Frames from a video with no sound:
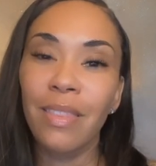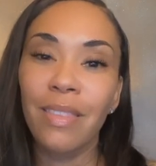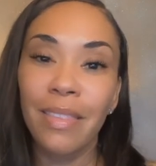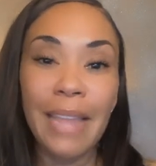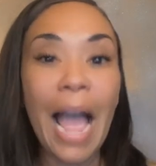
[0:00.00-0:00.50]

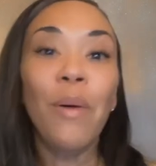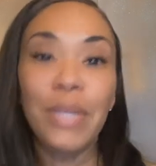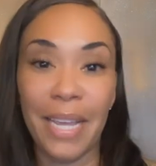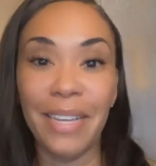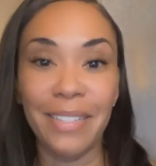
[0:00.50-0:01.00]

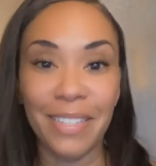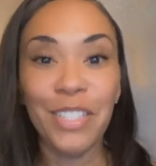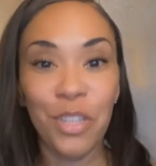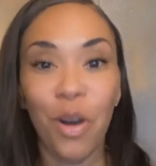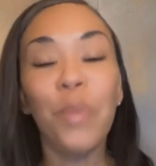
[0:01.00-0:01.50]
nowadays
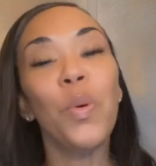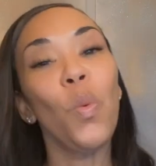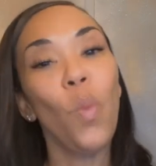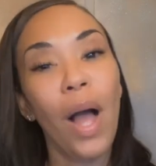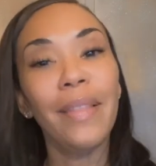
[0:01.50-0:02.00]
it's taught, but
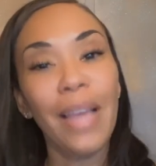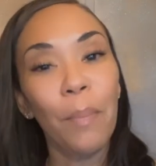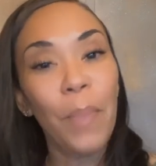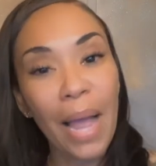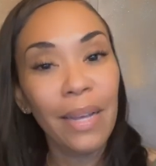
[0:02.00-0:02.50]
why,
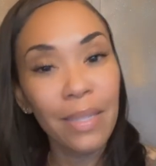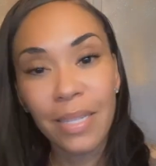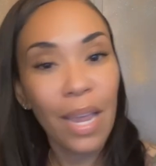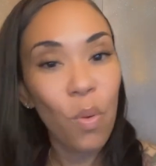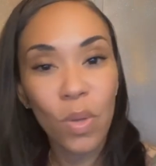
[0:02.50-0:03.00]
that back in the
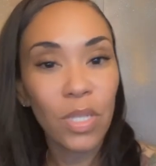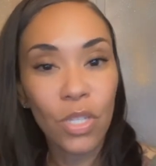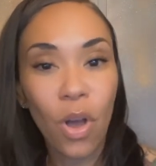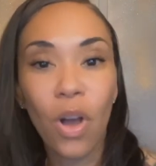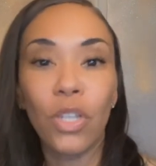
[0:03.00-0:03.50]
day, it wasn't
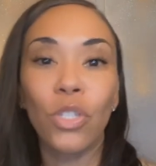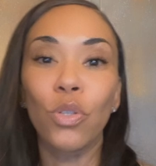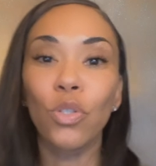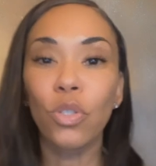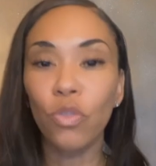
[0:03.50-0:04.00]
taught to
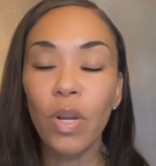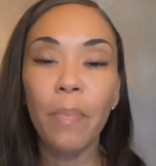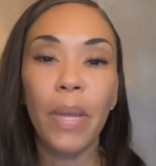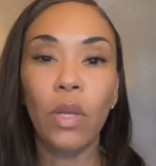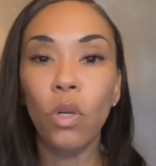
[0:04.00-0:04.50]
dream
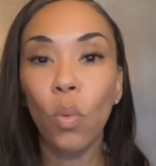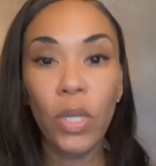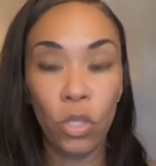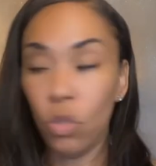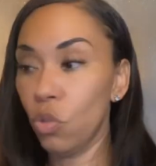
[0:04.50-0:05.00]
big. You know,
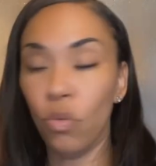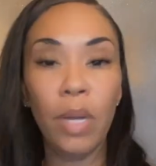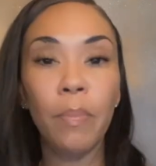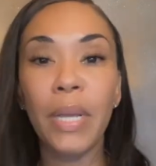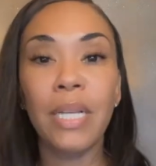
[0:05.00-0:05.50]
we
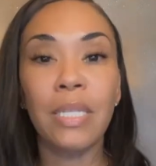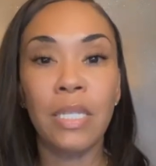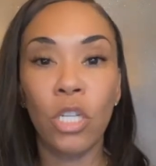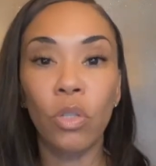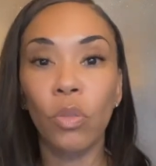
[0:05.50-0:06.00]
dream big as
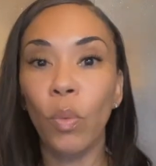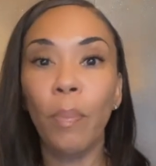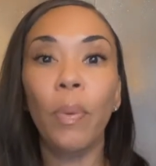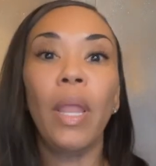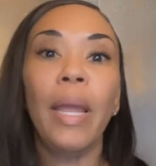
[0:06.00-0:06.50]
children. We
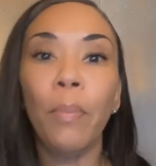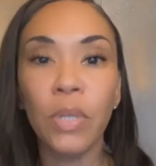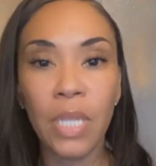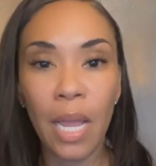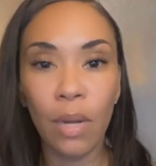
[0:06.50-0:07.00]
played
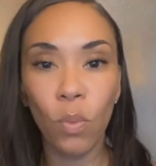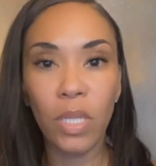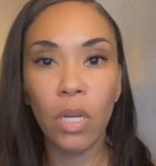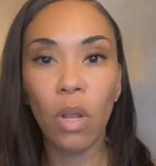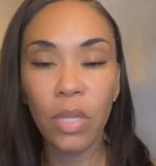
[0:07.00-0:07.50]
pretend. We
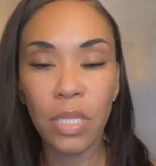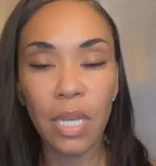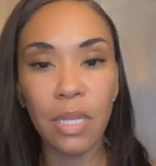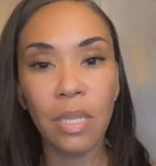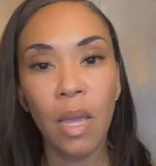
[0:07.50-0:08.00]
did all these
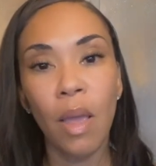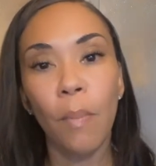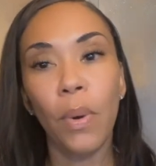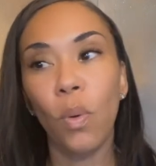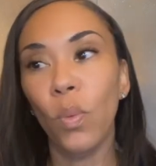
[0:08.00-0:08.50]
things,
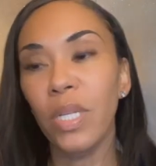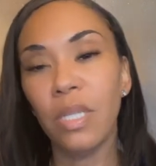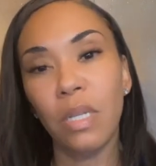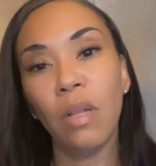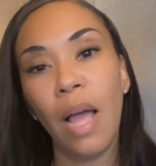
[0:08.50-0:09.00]
but we
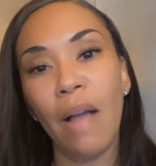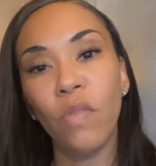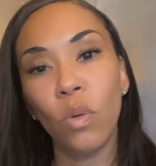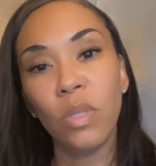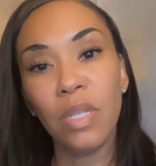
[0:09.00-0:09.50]
still have
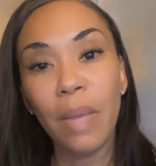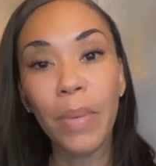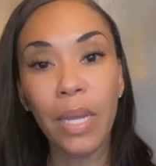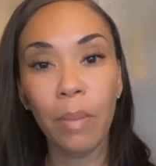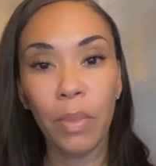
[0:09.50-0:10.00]
those
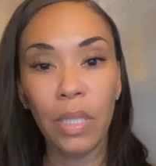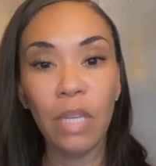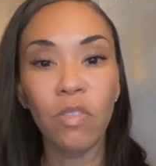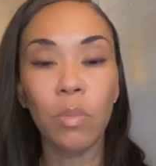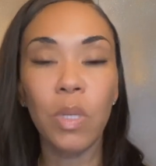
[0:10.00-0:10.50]
limiting
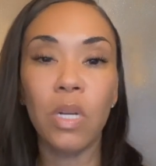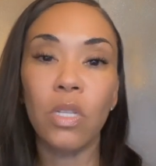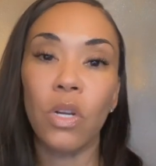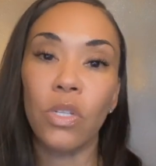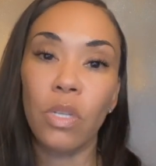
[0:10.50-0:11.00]
beliefs
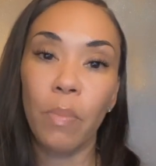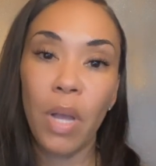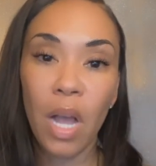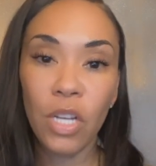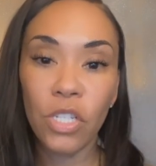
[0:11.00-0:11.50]
because our
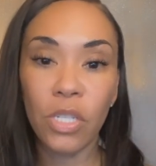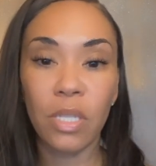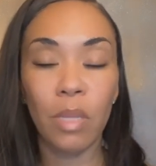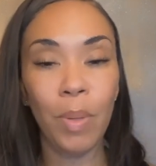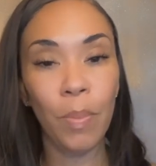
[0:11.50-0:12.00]
subconscious
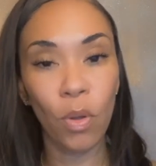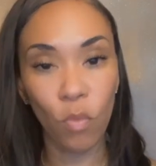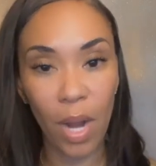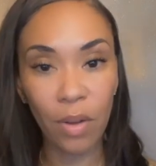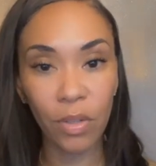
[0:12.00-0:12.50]
and the people
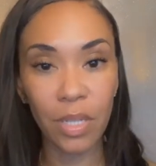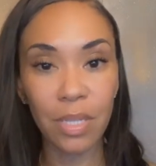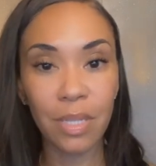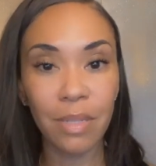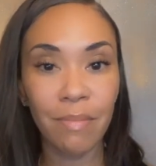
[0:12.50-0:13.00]
around
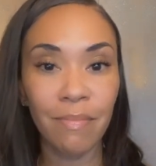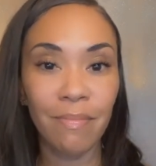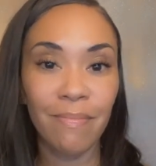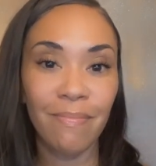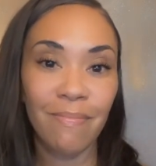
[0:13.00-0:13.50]
us
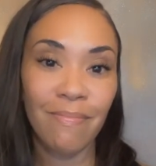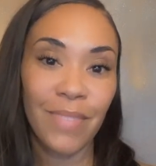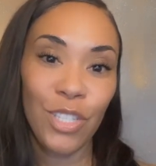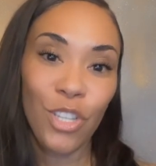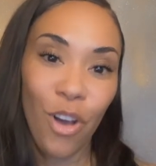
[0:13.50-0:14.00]

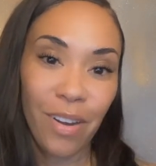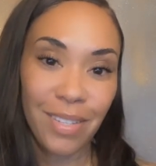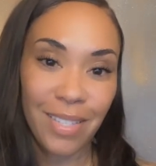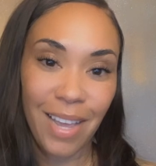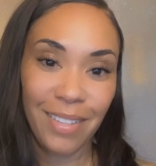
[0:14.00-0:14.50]
taught
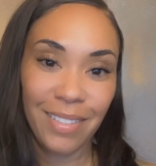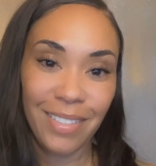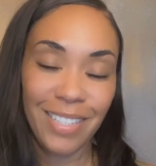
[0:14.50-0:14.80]
us that.